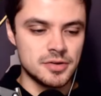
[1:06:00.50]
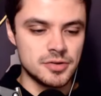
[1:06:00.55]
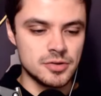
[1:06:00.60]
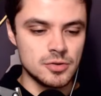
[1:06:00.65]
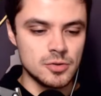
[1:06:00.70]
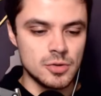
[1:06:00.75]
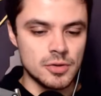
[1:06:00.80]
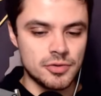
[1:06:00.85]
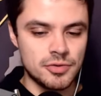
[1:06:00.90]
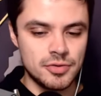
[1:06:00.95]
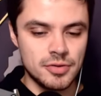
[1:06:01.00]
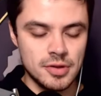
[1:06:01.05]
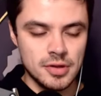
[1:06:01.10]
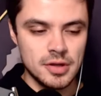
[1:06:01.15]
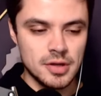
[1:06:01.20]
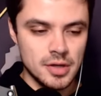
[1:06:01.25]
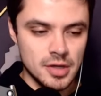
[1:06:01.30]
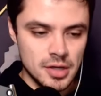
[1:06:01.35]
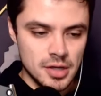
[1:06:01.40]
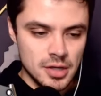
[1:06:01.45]
to do with
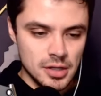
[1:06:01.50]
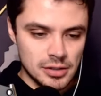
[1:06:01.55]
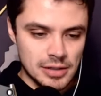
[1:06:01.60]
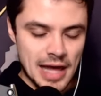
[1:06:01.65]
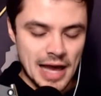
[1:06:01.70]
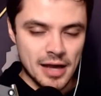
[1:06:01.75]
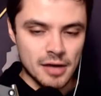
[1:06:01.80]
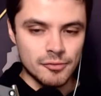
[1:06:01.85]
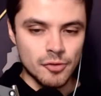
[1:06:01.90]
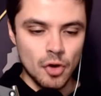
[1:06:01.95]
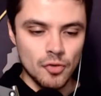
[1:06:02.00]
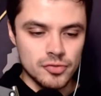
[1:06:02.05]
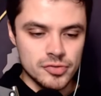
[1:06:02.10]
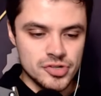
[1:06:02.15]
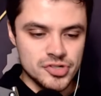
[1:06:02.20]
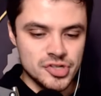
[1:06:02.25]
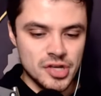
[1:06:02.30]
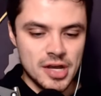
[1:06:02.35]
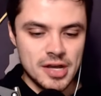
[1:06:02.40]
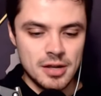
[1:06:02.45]
lack of
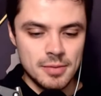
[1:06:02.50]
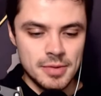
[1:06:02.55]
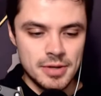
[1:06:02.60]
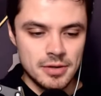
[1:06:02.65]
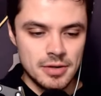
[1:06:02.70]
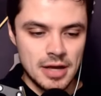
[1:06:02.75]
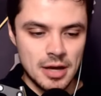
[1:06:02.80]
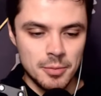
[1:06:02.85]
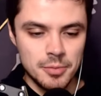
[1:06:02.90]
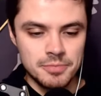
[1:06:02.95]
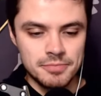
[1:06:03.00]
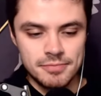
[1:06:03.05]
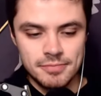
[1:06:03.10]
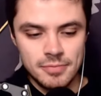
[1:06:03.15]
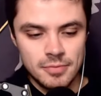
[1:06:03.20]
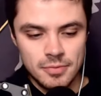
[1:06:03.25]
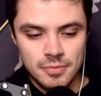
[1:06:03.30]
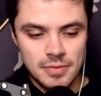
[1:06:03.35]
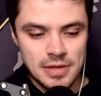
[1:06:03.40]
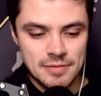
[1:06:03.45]
oversight. I mean,
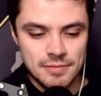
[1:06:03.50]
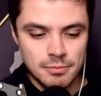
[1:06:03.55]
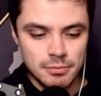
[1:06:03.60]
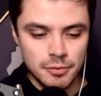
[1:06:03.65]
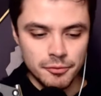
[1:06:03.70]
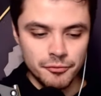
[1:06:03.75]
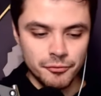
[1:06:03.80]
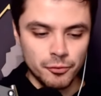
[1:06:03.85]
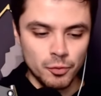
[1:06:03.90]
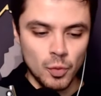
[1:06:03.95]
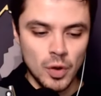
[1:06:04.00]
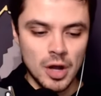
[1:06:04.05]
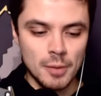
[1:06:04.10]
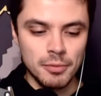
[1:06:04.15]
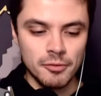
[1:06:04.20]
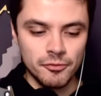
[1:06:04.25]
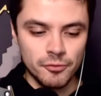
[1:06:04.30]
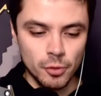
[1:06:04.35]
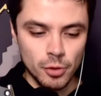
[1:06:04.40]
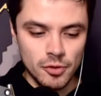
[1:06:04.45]
well
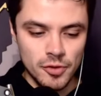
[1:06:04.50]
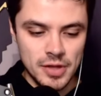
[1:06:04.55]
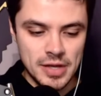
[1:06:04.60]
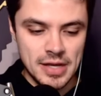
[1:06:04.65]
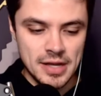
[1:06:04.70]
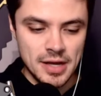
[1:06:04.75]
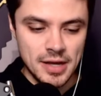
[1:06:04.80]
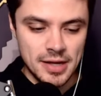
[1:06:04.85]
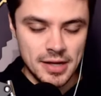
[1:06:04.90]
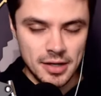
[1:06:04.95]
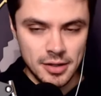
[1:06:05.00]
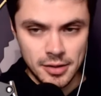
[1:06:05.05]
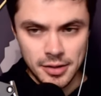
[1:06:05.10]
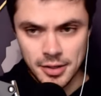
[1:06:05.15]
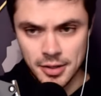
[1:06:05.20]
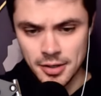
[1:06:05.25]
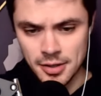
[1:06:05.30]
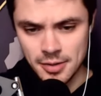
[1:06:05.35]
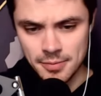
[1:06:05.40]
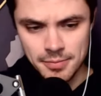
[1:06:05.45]
before the NIL
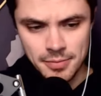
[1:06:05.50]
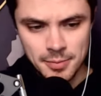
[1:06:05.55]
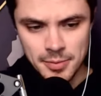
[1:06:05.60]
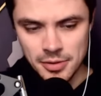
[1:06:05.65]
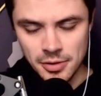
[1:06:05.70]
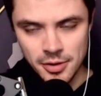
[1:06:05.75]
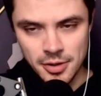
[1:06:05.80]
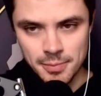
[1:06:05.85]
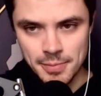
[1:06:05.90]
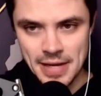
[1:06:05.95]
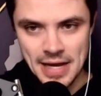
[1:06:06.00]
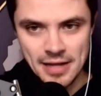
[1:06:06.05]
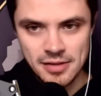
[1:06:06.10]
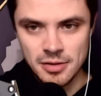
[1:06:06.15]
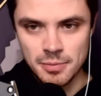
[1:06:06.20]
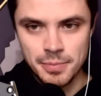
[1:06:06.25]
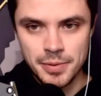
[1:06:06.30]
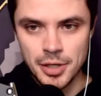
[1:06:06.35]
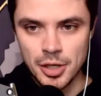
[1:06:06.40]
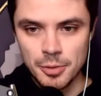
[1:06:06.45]
era, I mean, look back
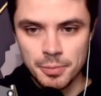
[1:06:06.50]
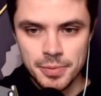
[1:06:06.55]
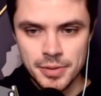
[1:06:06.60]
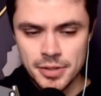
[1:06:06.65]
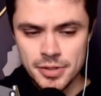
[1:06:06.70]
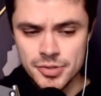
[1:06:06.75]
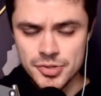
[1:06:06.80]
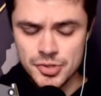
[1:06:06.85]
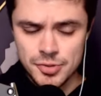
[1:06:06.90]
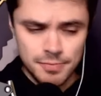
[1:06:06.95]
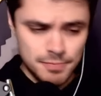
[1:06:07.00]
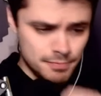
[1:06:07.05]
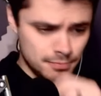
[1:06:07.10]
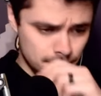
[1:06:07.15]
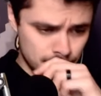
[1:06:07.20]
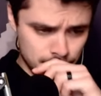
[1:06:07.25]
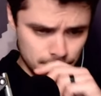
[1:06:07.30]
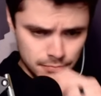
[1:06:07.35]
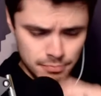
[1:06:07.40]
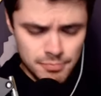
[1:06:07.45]
at the Pierce
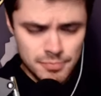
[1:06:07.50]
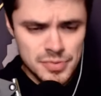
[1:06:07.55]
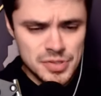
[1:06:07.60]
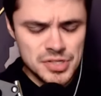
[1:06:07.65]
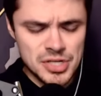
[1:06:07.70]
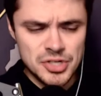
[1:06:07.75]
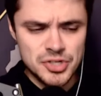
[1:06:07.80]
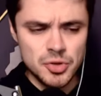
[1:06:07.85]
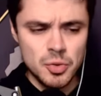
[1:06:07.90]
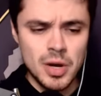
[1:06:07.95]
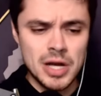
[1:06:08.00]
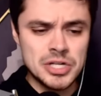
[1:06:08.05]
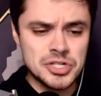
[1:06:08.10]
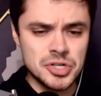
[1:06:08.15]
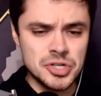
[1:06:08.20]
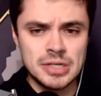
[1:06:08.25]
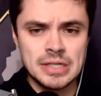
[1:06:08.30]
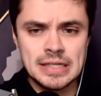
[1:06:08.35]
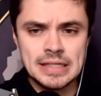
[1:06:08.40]
situation.